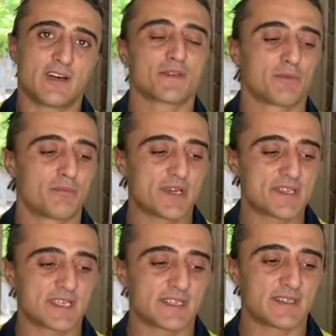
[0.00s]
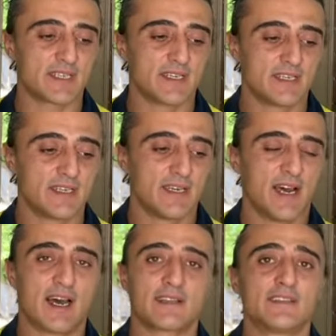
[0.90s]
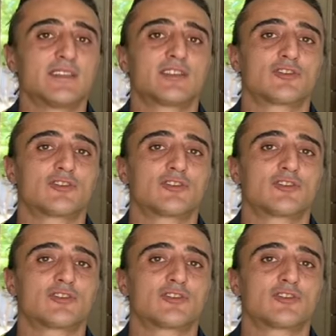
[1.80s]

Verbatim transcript: So basically, I didn't